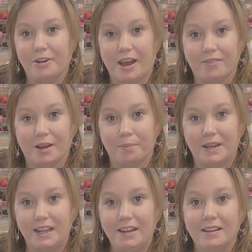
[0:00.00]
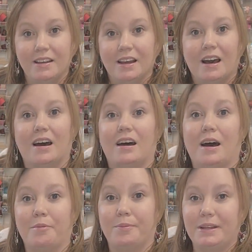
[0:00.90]
Craft Company.
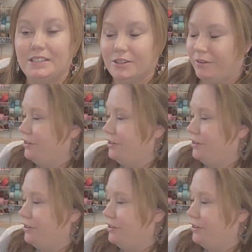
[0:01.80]
I'm going to be showing you